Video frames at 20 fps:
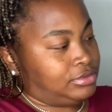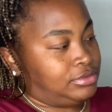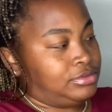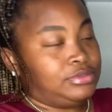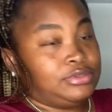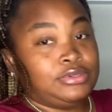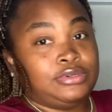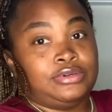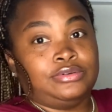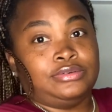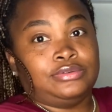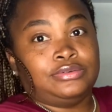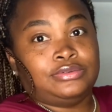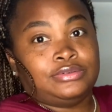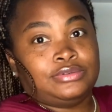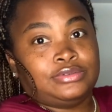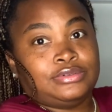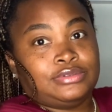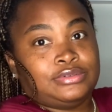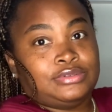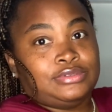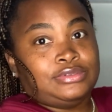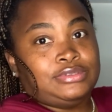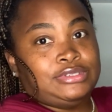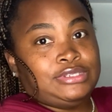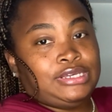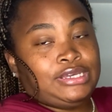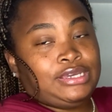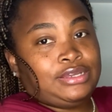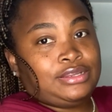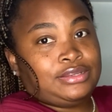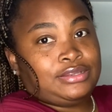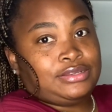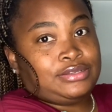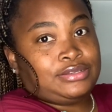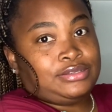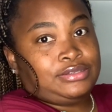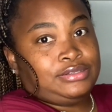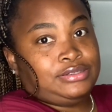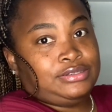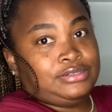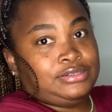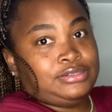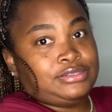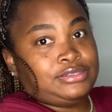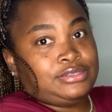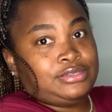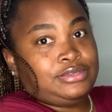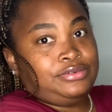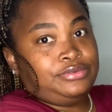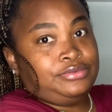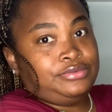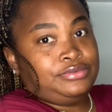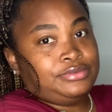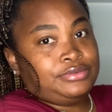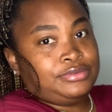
Yo, that is cute.